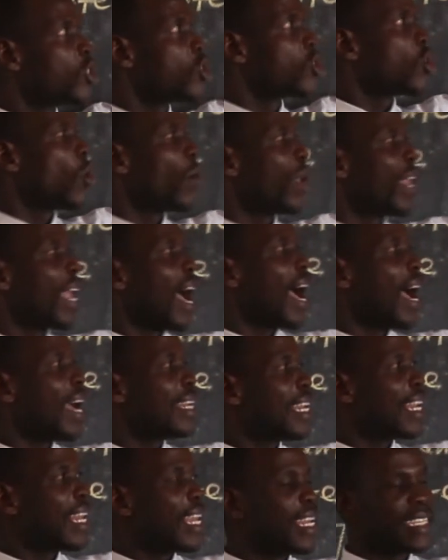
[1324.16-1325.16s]
So we
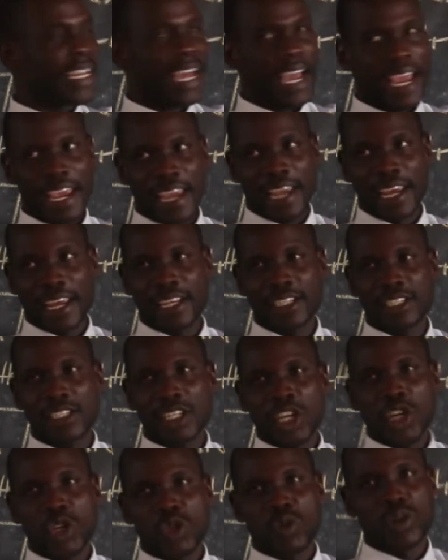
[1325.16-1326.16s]
add the letter
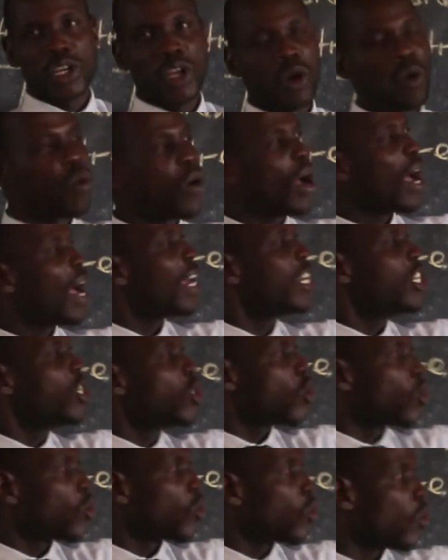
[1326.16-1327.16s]
S to the
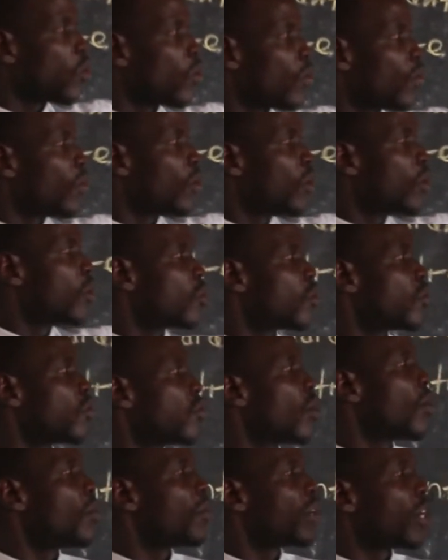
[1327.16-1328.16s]
word room to
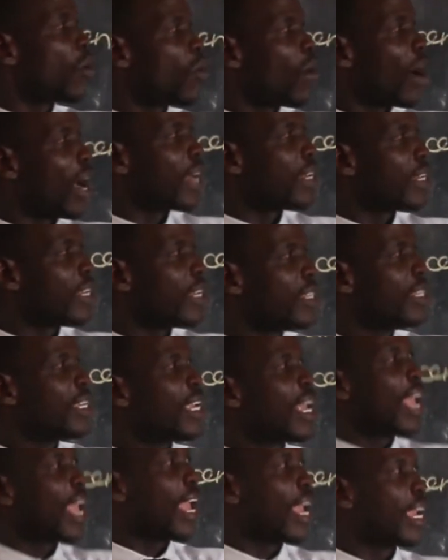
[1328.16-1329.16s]
form the word
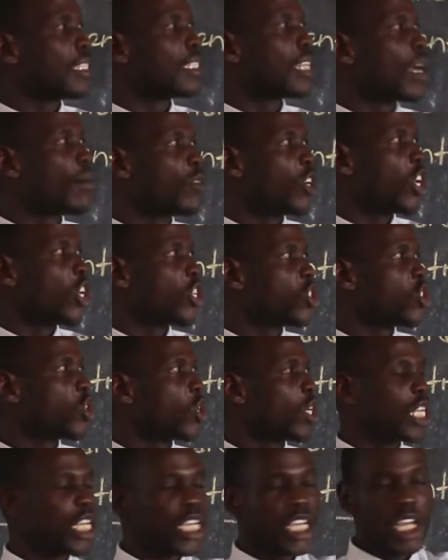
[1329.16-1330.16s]

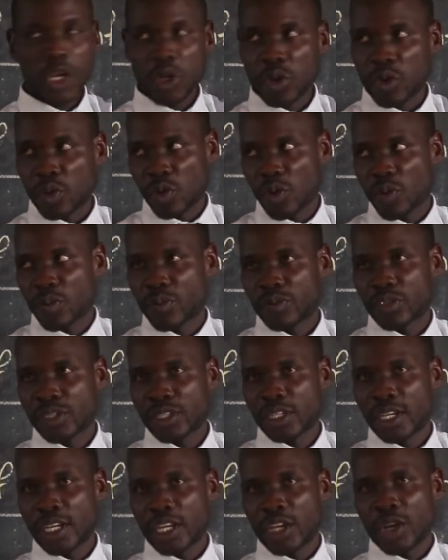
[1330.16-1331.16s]
examination
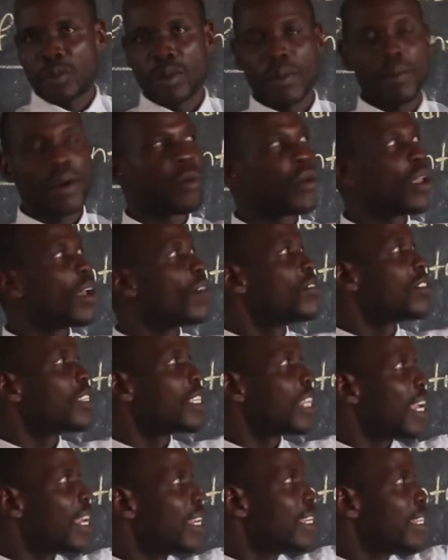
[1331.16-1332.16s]
rooms. Remember we have
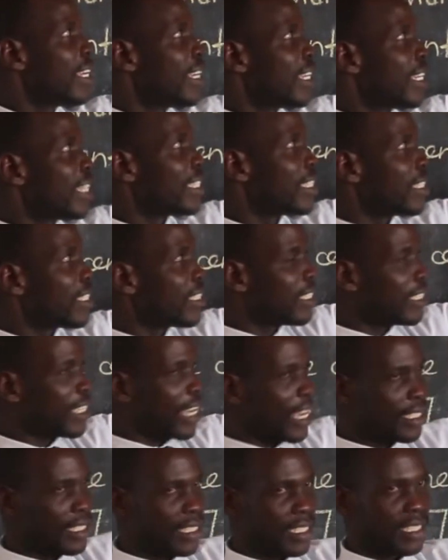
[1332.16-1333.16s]
said it is
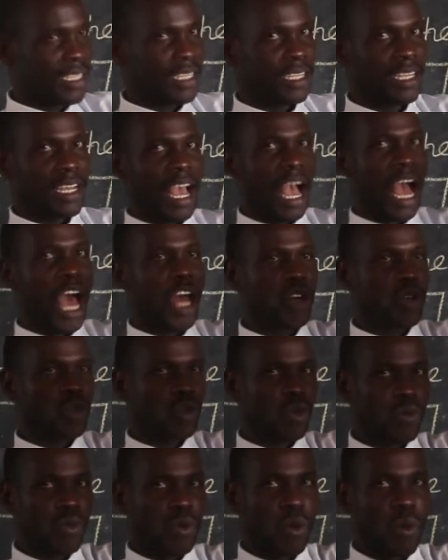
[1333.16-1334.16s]
just a
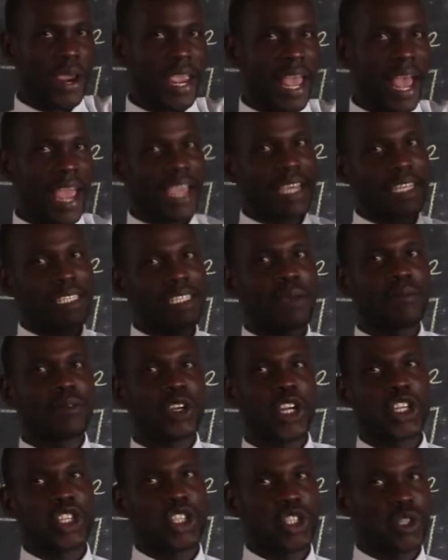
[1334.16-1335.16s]
room where
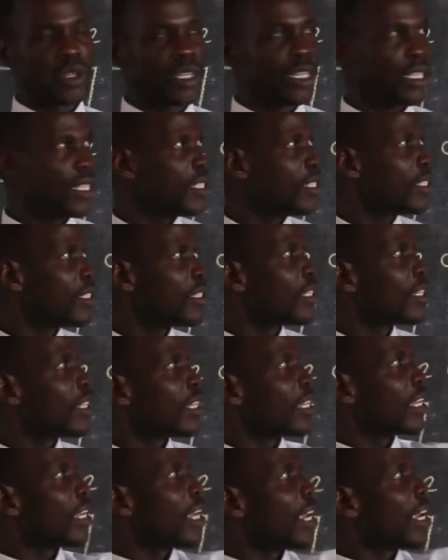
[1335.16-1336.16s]
examinations
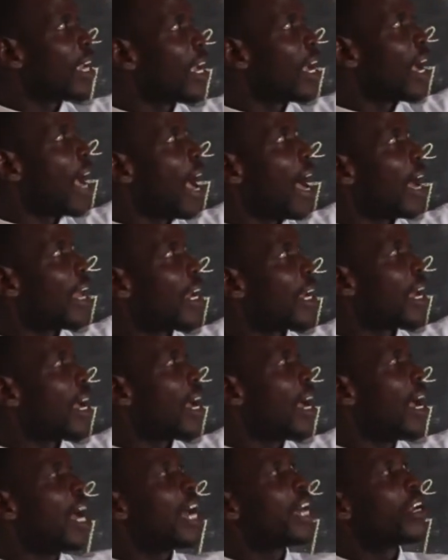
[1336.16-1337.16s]

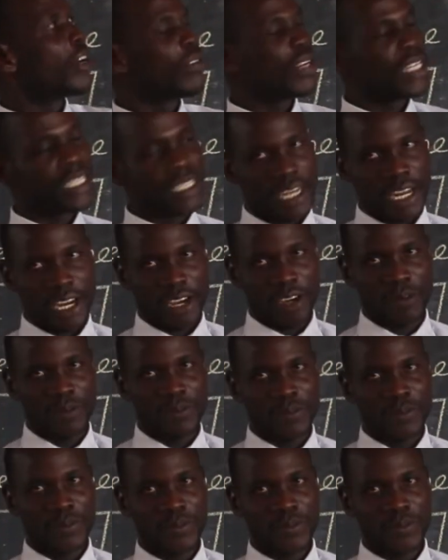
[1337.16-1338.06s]
are written.